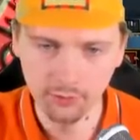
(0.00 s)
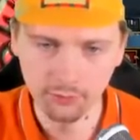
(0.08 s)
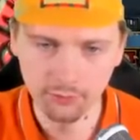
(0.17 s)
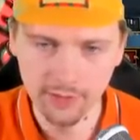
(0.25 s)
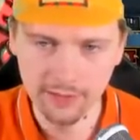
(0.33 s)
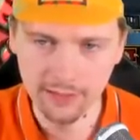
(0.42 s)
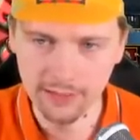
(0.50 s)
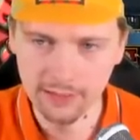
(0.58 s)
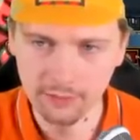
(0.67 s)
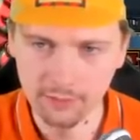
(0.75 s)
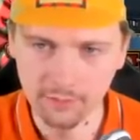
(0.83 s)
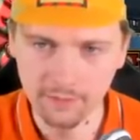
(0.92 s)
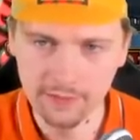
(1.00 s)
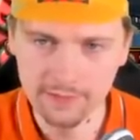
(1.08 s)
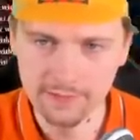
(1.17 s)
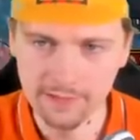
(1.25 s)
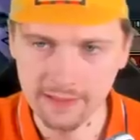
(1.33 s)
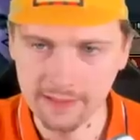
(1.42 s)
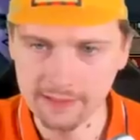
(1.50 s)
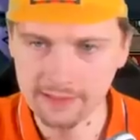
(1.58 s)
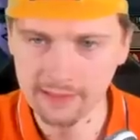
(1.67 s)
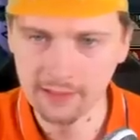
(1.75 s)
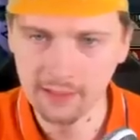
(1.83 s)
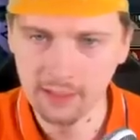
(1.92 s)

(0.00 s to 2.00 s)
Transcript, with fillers: already with these stacks,